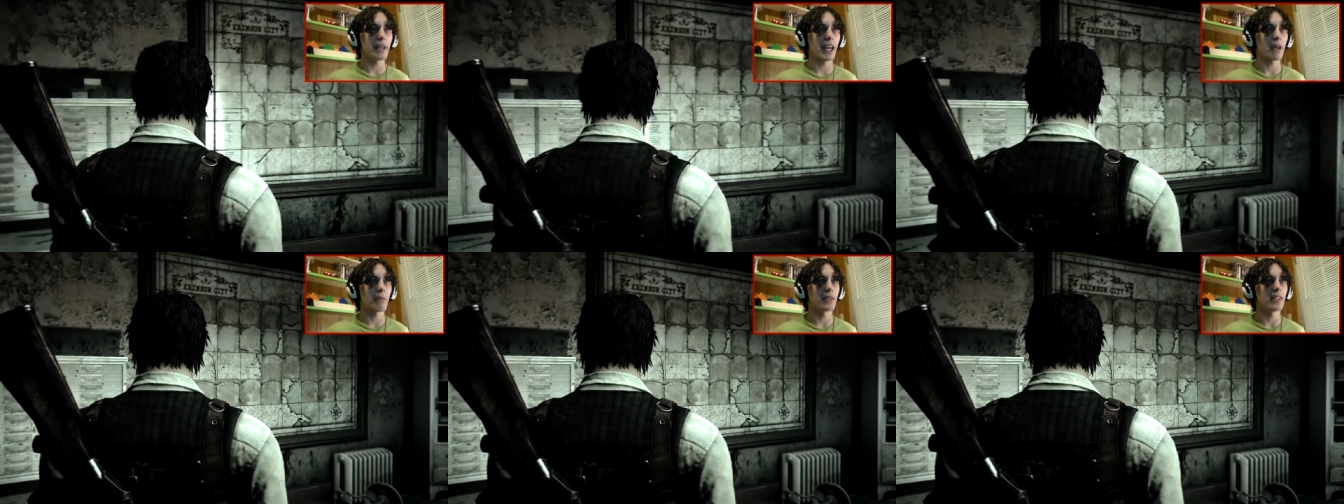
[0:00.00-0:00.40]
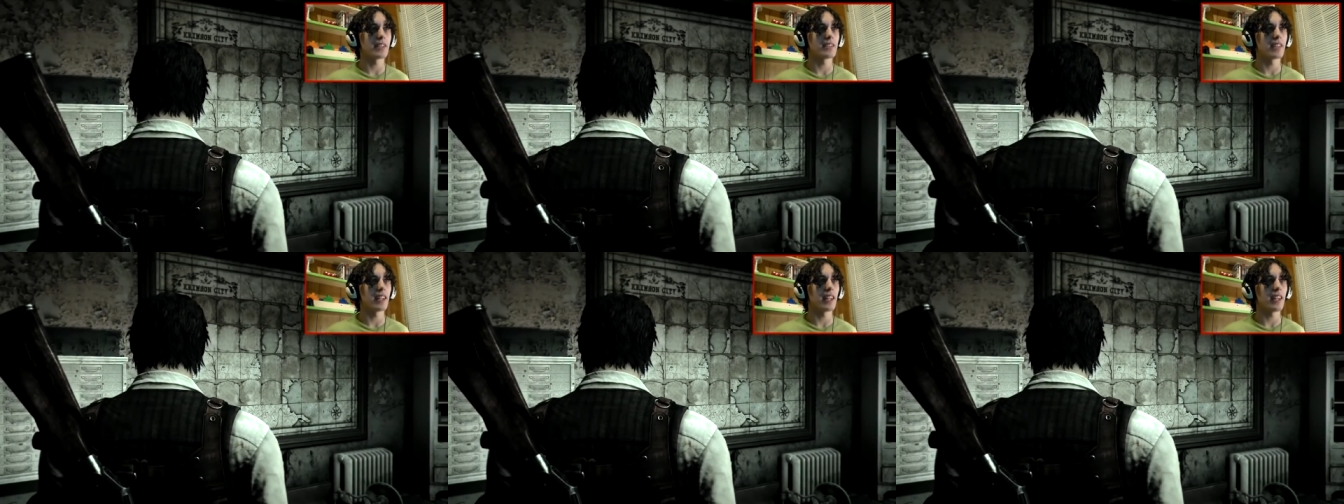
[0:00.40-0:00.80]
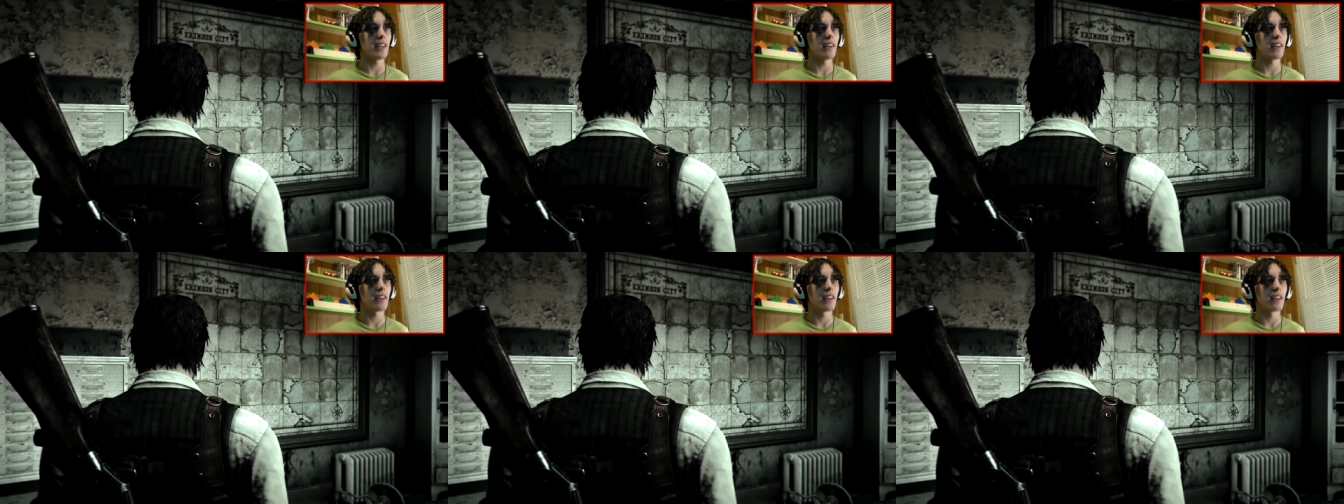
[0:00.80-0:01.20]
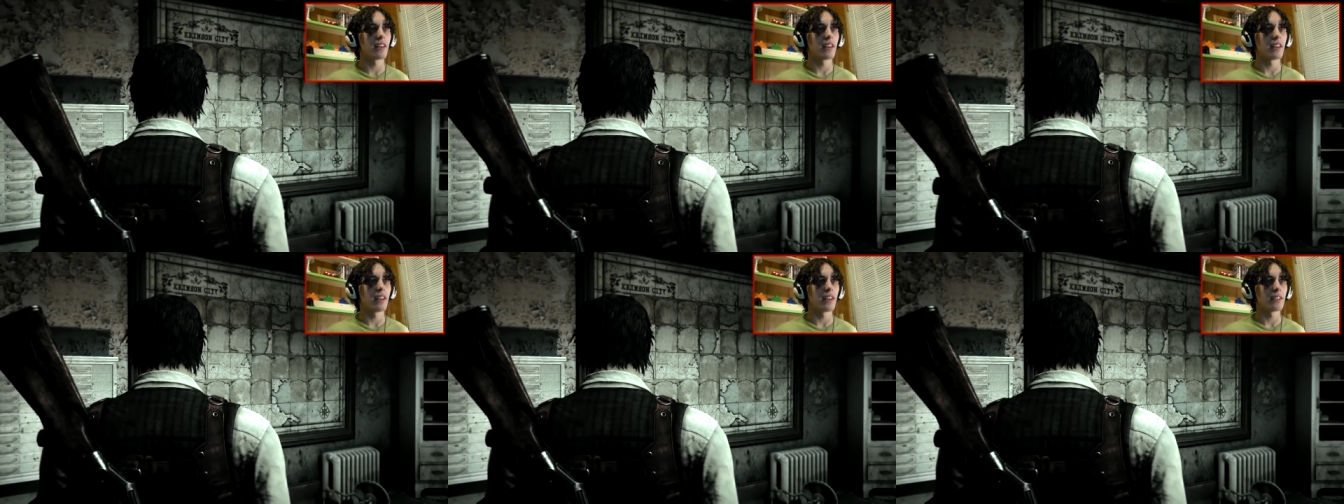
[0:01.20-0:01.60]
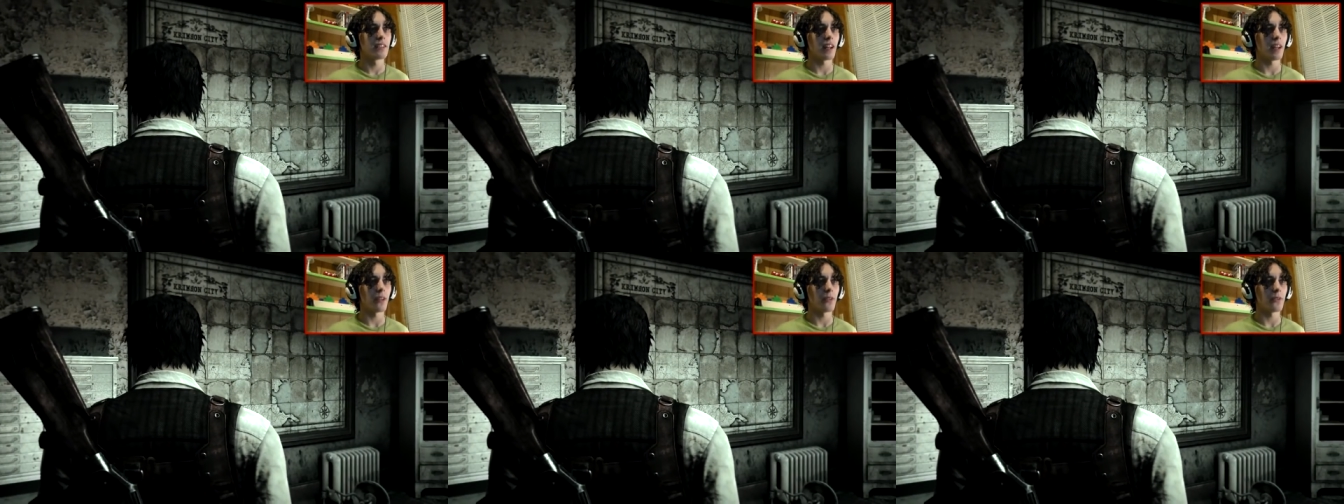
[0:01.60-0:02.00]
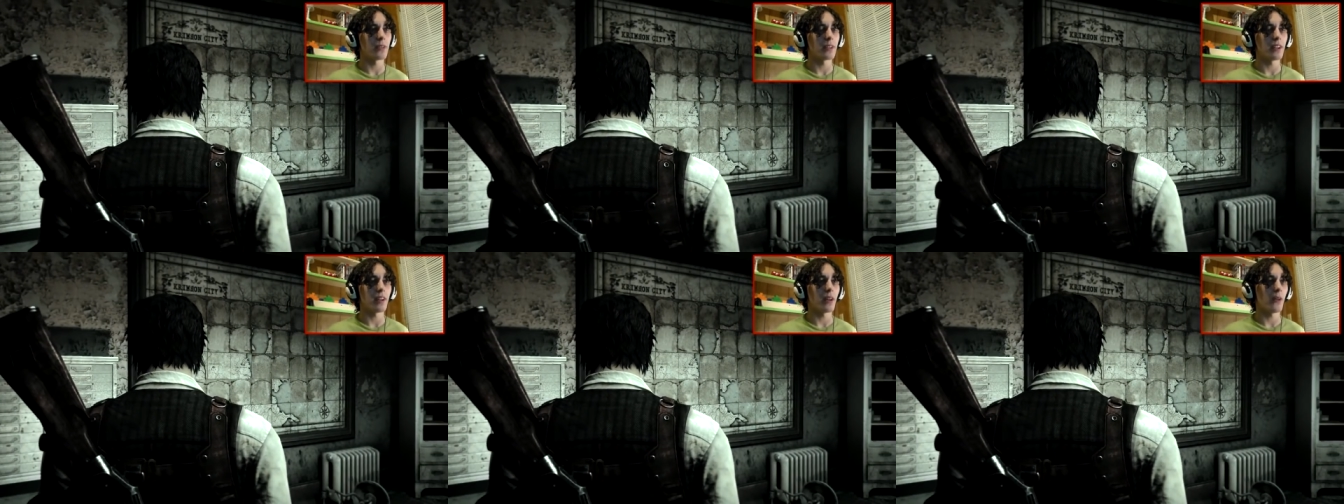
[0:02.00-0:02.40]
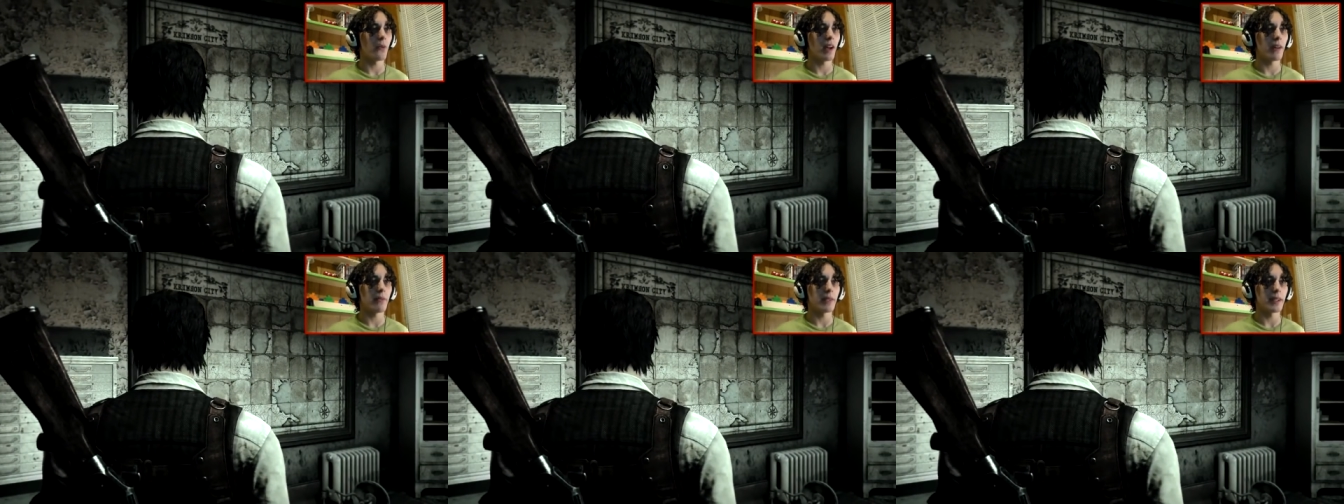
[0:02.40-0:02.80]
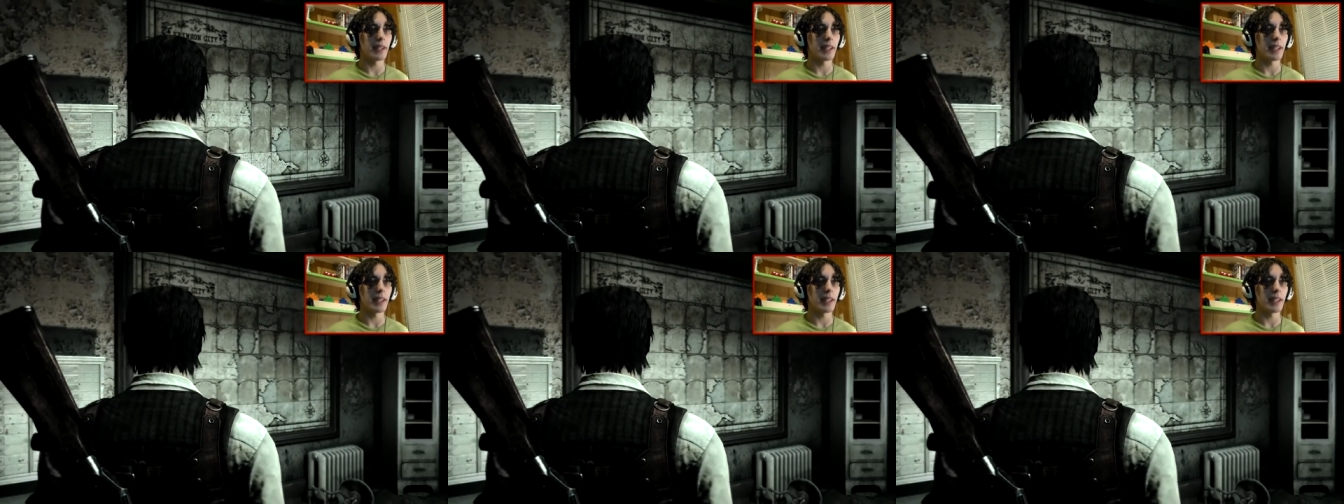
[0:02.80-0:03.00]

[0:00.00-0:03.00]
a map of the city. I don't really know why we